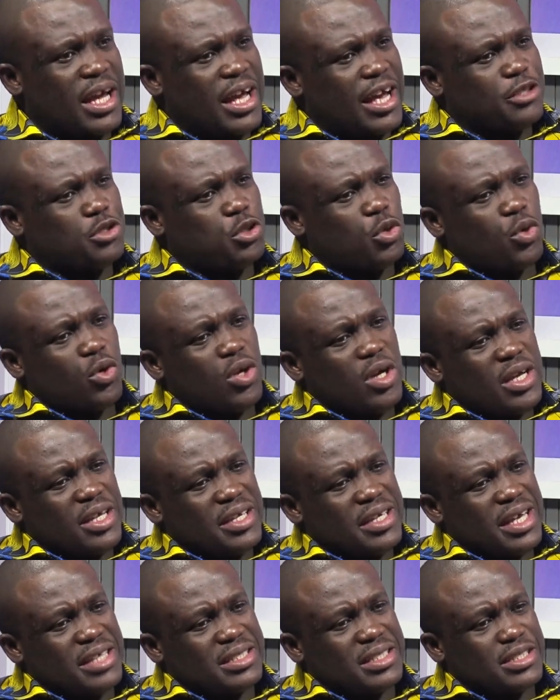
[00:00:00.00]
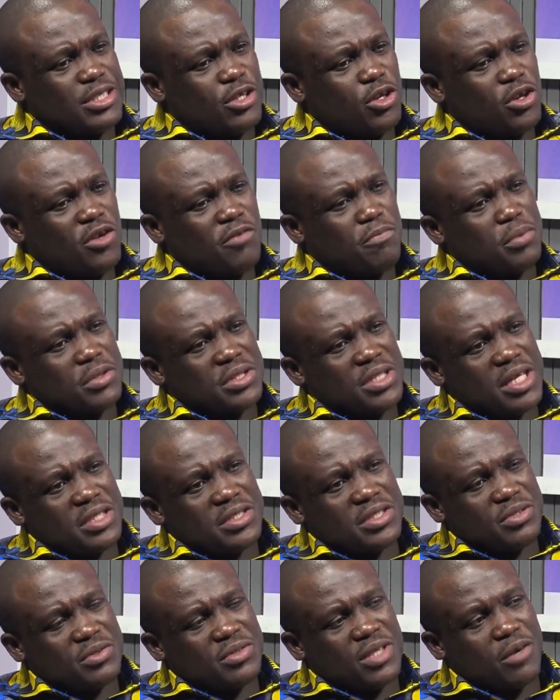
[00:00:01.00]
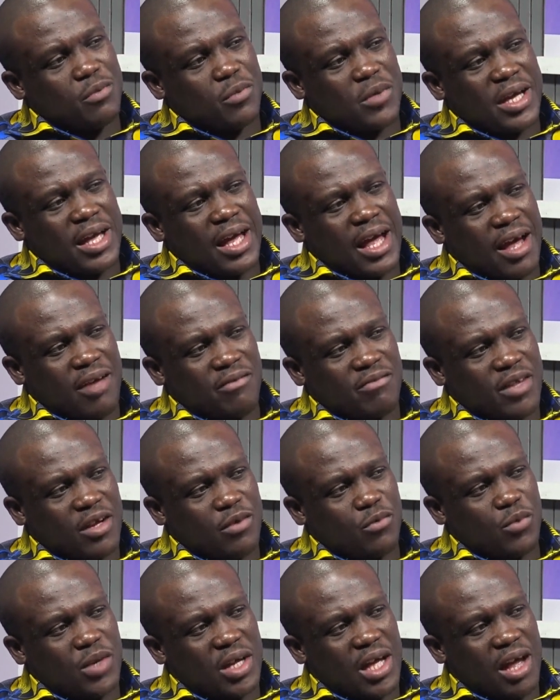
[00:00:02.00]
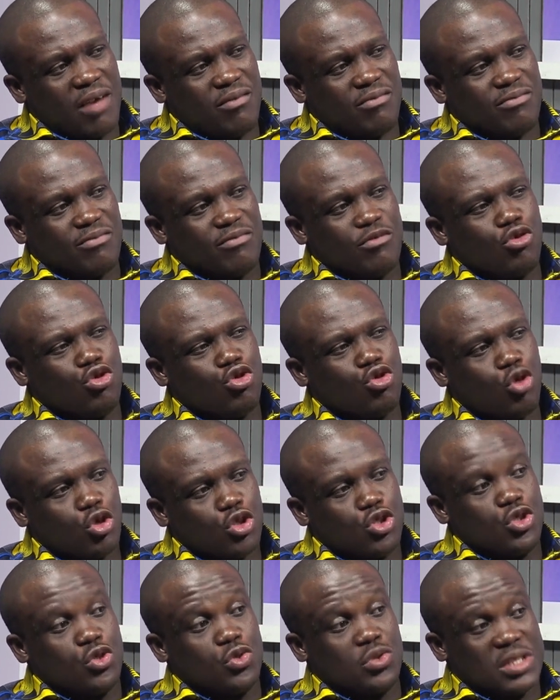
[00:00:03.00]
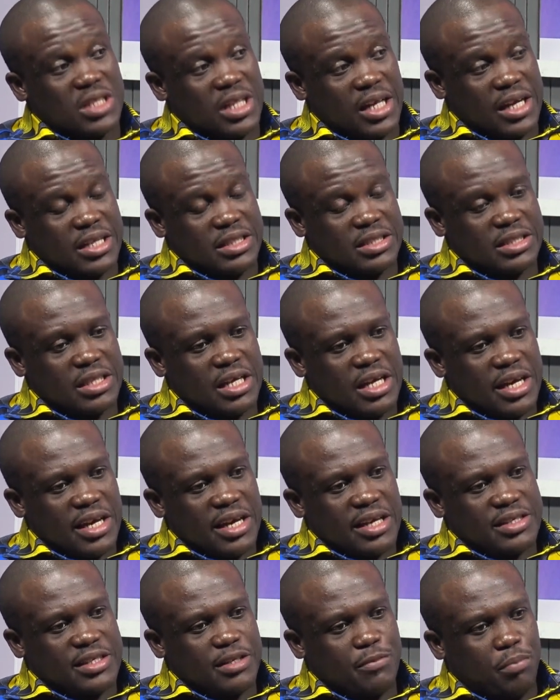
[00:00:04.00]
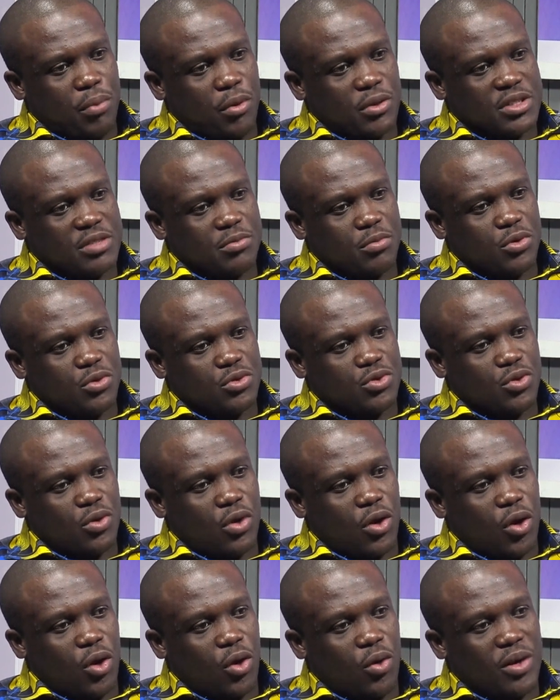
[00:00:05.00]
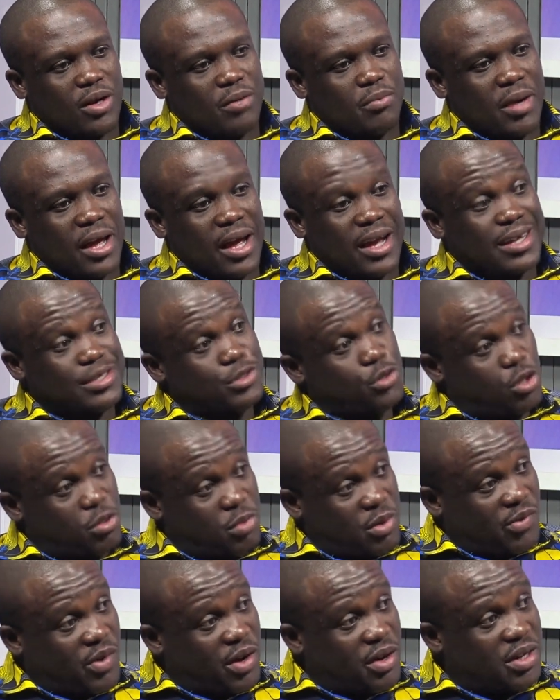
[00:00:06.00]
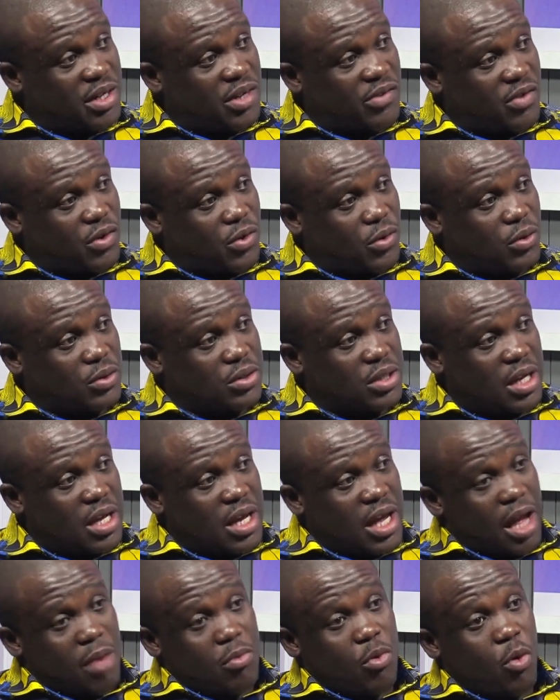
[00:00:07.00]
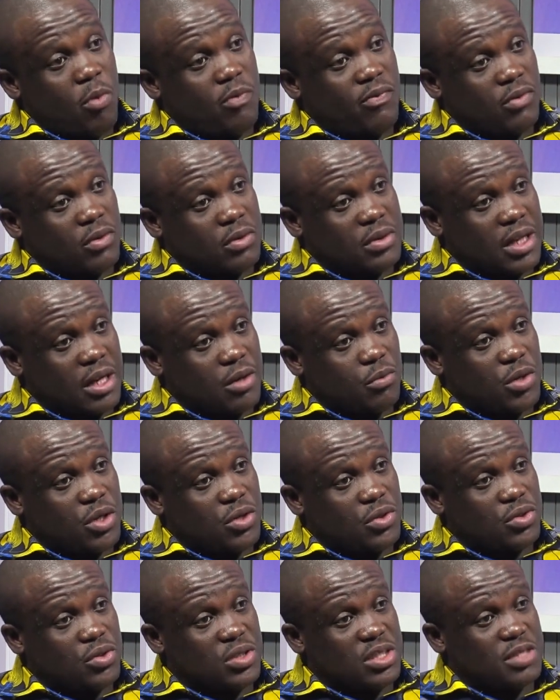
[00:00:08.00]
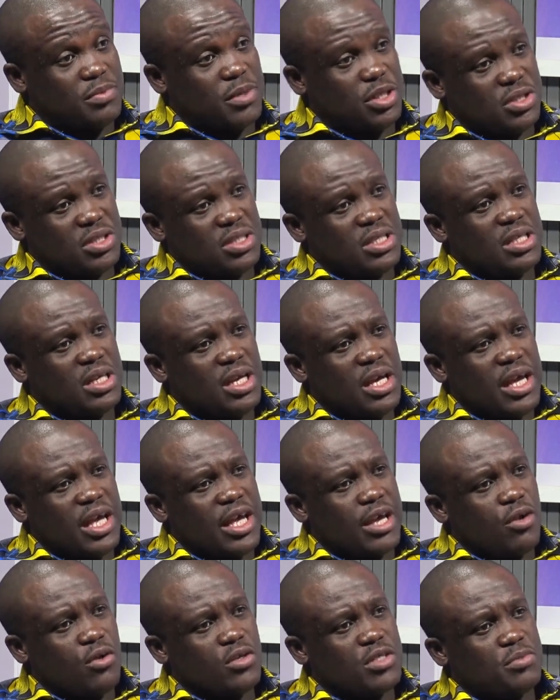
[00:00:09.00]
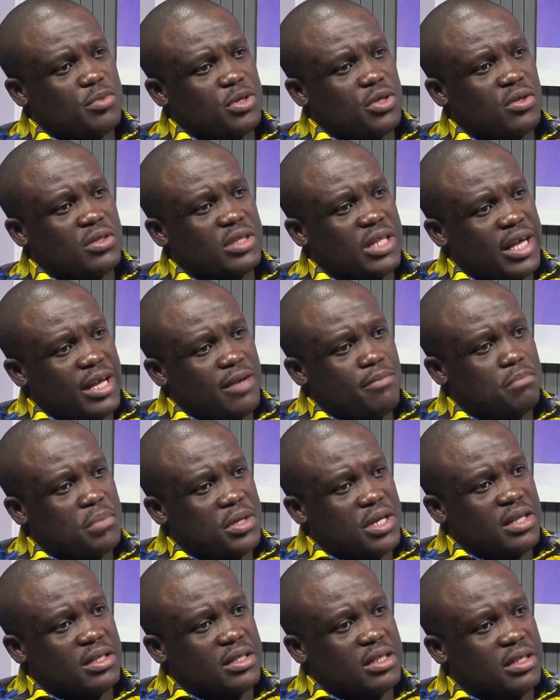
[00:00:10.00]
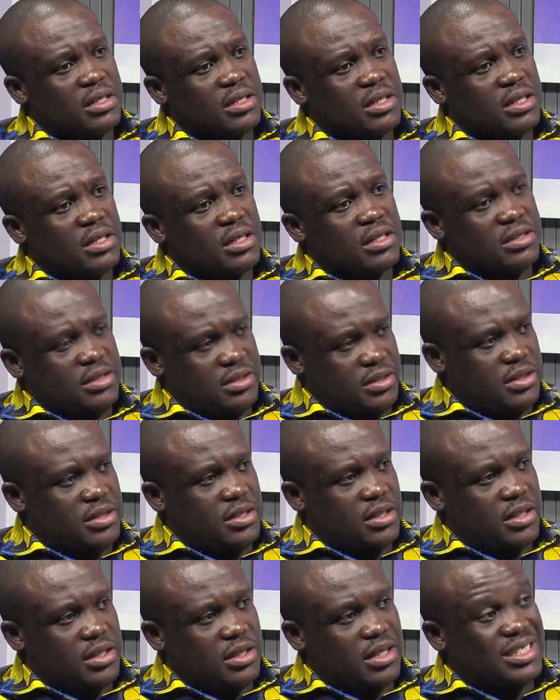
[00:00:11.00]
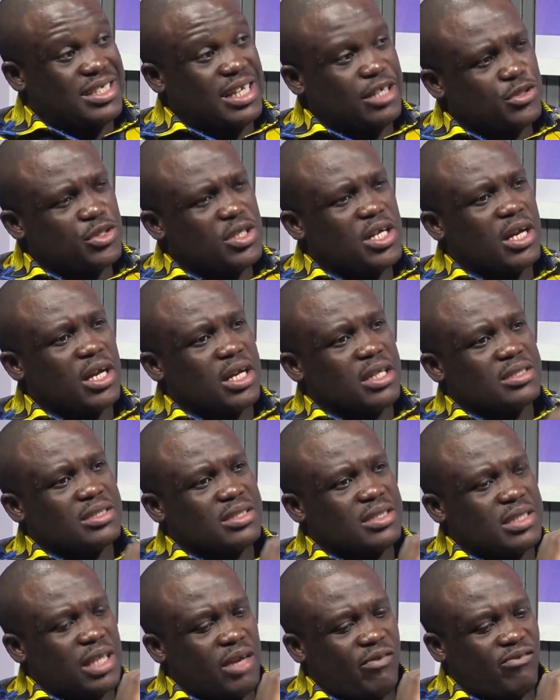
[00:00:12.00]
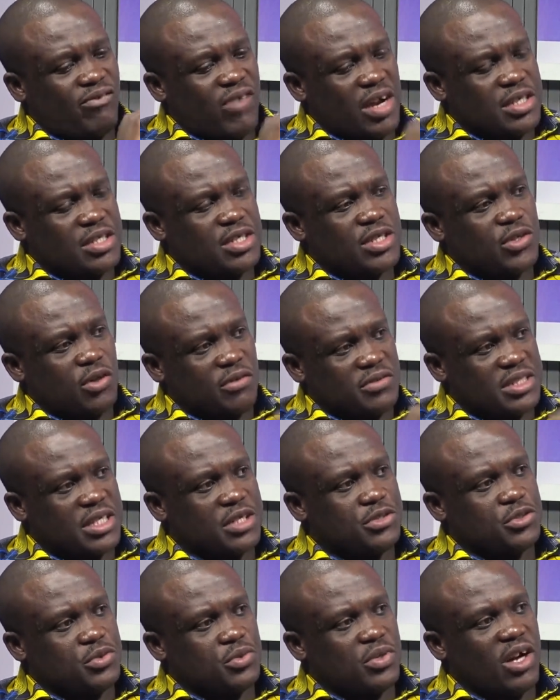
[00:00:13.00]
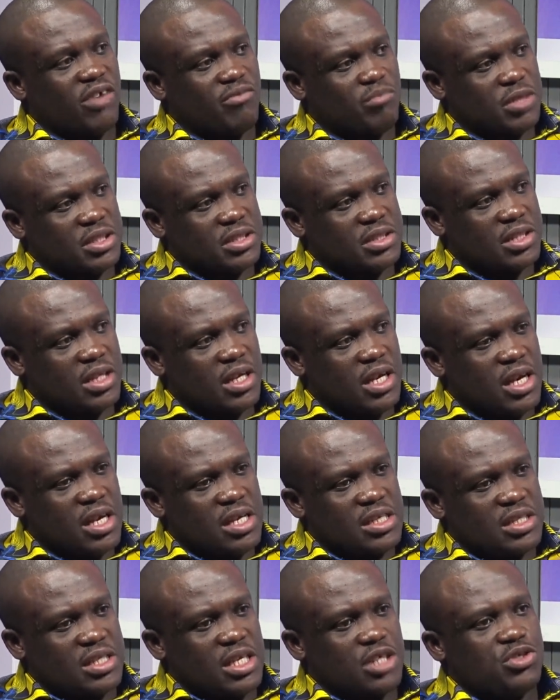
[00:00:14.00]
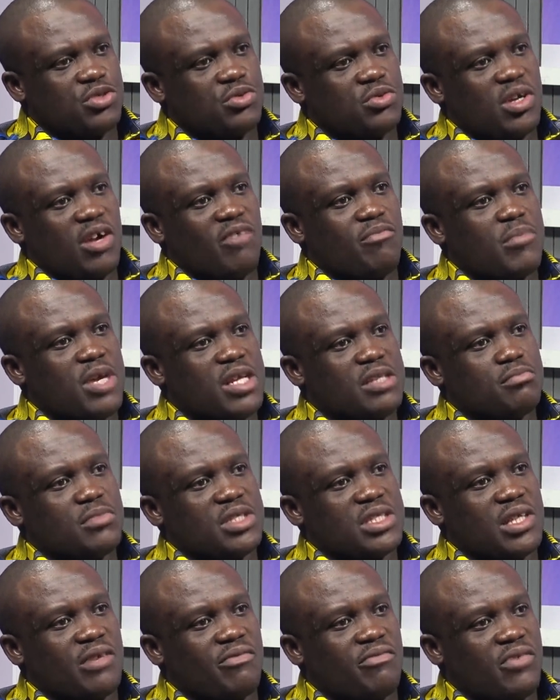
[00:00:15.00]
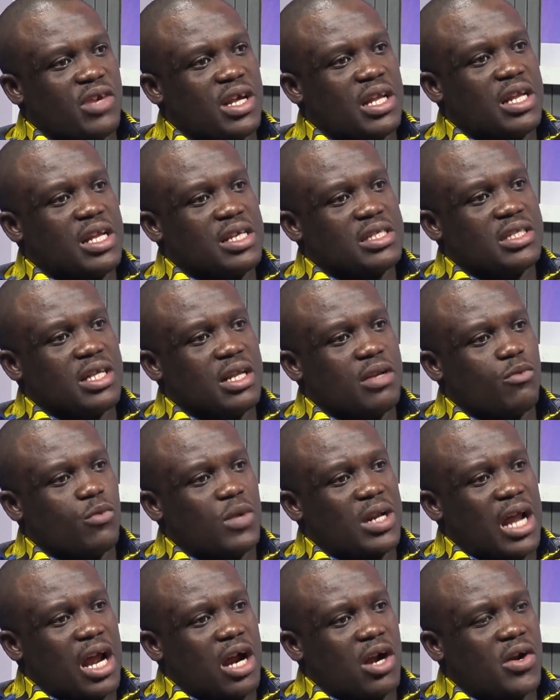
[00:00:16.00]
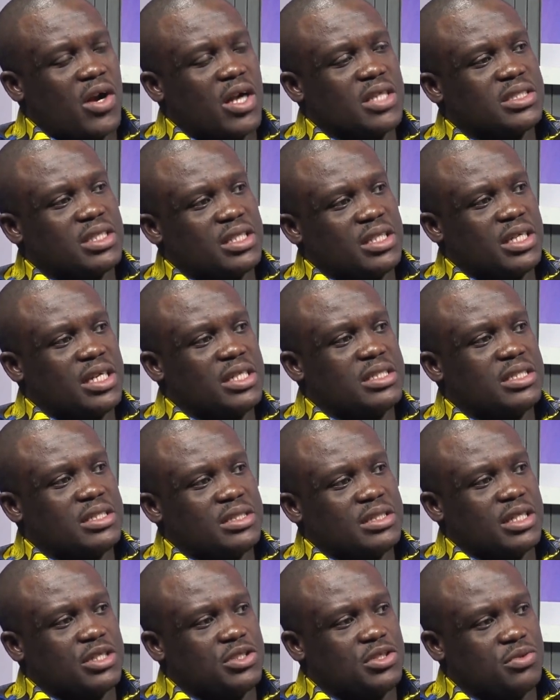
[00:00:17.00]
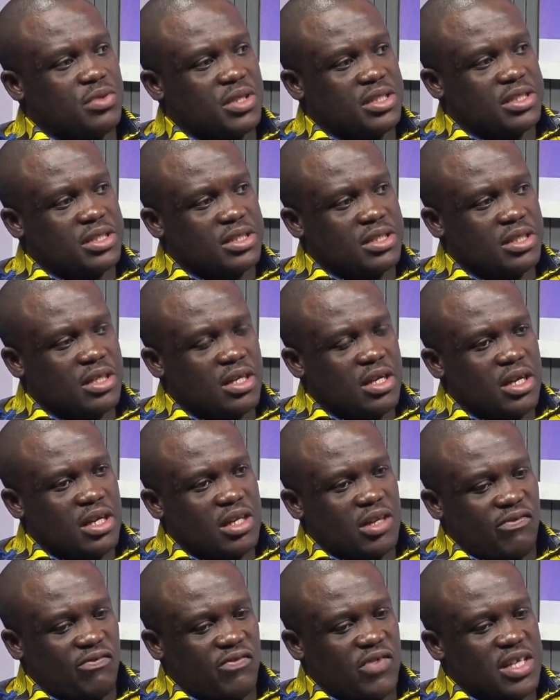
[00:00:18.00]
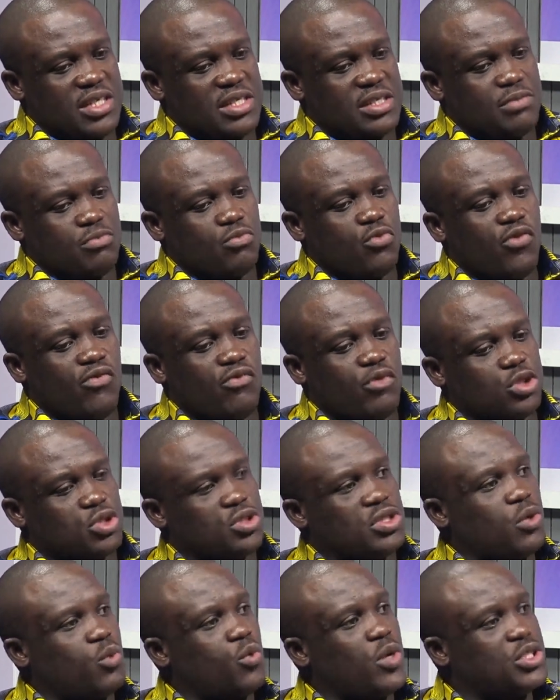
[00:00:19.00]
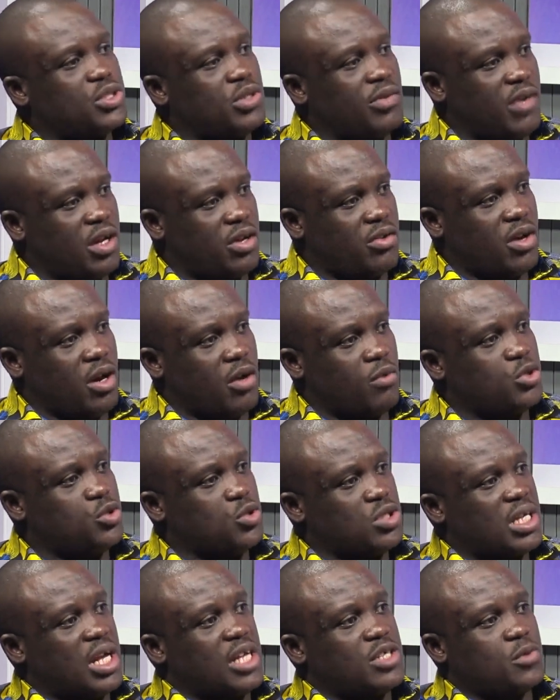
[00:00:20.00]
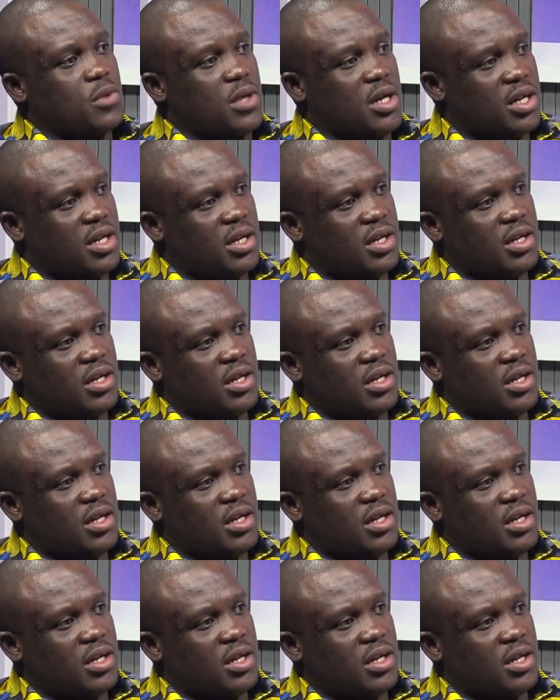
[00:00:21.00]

And so, yes, there's a lot of potential that we have that we have not utilized. Is it possible to claw it back? It's going to be very difficult. I'm hopeful that we could do this. But you see, it goes beyond the M P and then the D C. It's actually a, a function of central government. Mm. Central government must have realized that when Accra started getting saturated, the first move was to the west of Accra, which was Kasoa.